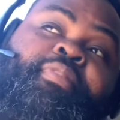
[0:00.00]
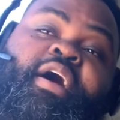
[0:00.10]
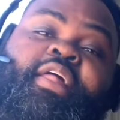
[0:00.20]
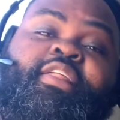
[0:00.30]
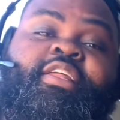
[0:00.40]

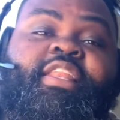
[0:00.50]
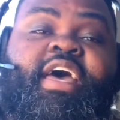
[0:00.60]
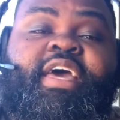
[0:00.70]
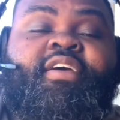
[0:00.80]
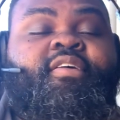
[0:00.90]
other than
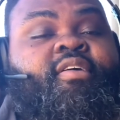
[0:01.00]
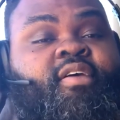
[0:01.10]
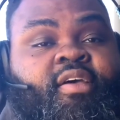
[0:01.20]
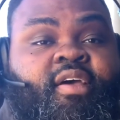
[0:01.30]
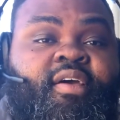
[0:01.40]
that,
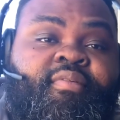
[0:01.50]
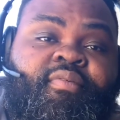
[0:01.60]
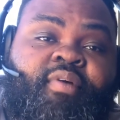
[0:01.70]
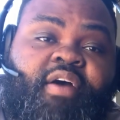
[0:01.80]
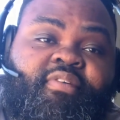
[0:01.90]

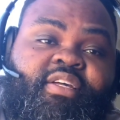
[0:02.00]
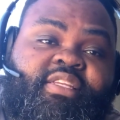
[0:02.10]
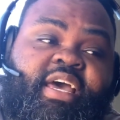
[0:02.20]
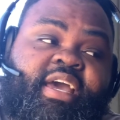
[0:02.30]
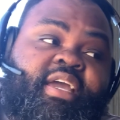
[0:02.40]
have a good
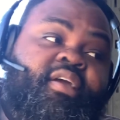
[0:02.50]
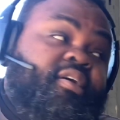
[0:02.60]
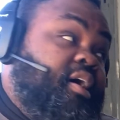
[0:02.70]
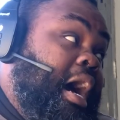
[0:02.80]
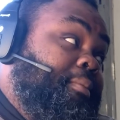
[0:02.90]
day.
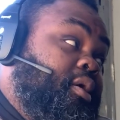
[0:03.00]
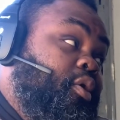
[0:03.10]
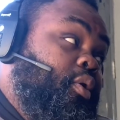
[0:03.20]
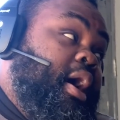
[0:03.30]
I'm gonna go